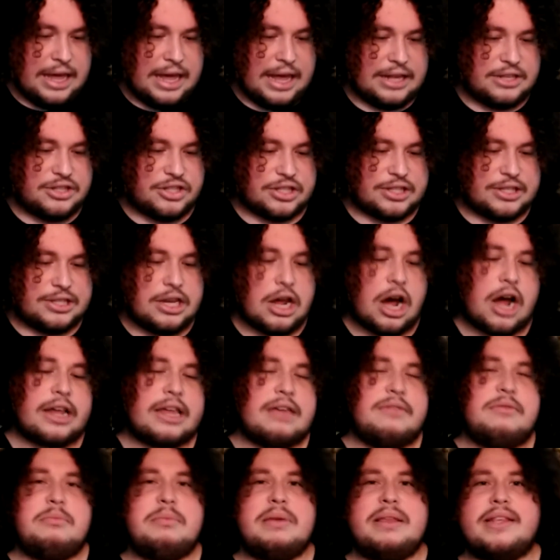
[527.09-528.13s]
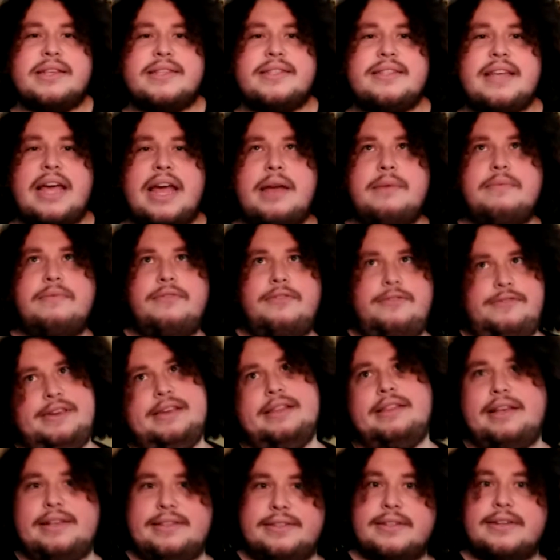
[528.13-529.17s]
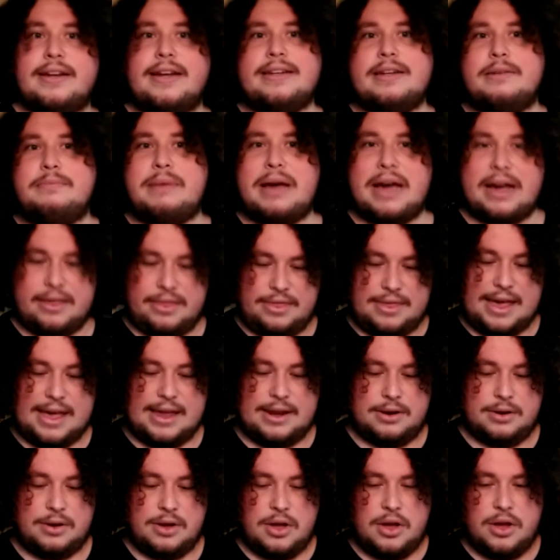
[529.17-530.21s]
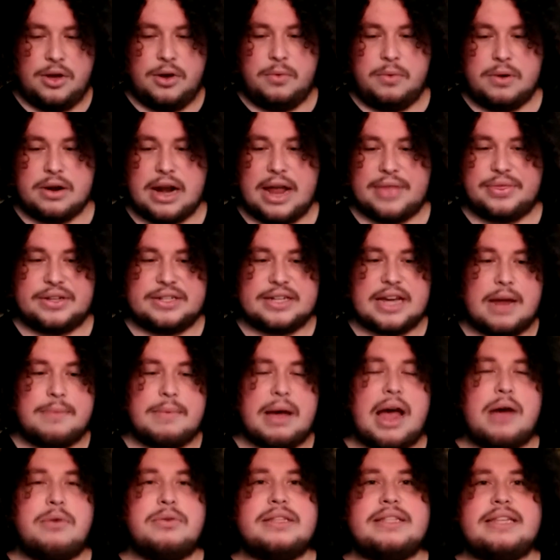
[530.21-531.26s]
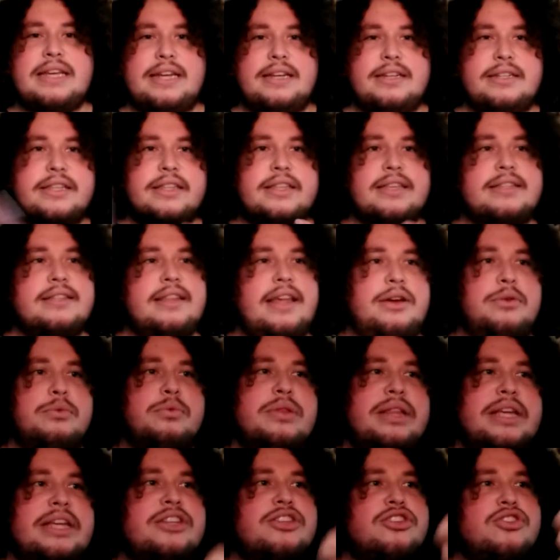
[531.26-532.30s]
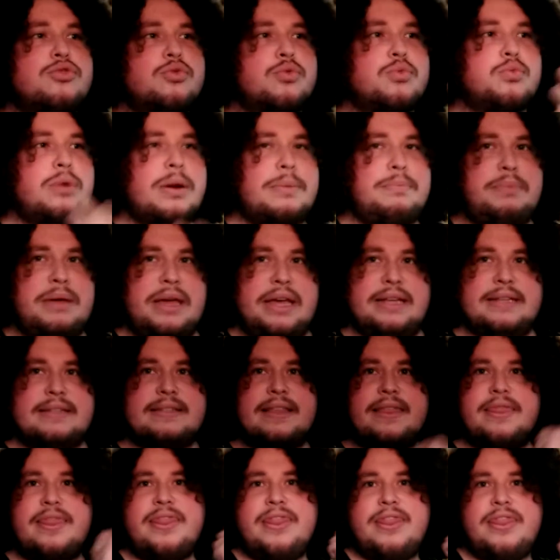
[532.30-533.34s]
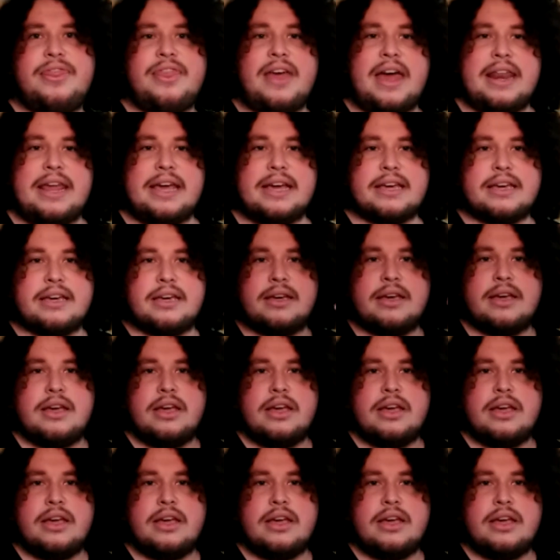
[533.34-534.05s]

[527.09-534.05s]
It's just not giving me the same feelings that I did back then, where at the time I was into this like really dripping, synthetic